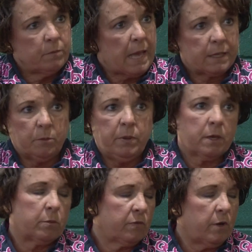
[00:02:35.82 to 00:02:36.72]
I could
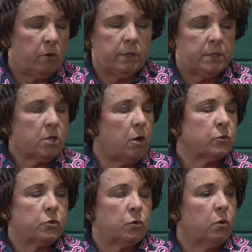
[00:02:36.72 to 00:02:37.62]
pick up the phone and
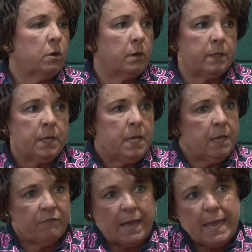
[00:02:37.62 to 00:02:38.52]
talk to her, and
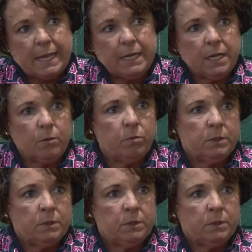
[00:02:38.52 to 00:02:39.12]
if I had any